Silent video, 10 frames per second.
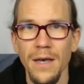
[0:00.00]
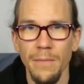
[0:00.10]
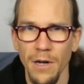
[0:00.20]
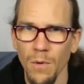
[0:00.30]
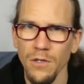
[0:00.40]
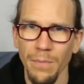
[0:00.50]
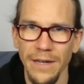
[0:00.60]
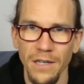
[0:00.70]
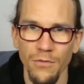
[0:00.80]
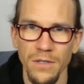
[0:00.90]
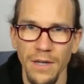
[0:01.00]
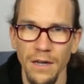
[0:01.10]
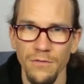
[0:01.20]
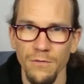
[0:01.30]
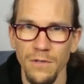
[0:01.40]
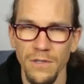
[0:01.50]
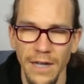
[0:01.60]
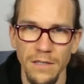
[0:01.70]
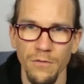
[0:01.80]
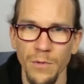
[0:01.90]
But I want to play different
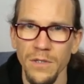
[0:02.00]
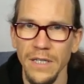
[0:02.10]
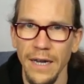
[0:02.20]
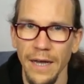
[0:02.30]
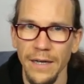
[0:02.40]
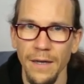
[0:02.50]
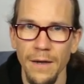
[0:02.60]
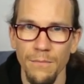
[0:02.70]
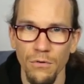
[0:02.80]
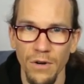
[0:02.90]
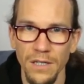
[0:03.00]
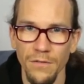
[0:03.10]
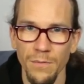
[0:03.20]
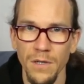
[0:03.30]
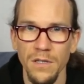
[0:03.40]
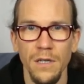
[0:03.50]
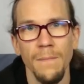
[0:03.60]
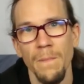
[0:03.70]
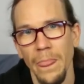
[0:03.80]
styles of music. I like progressive music.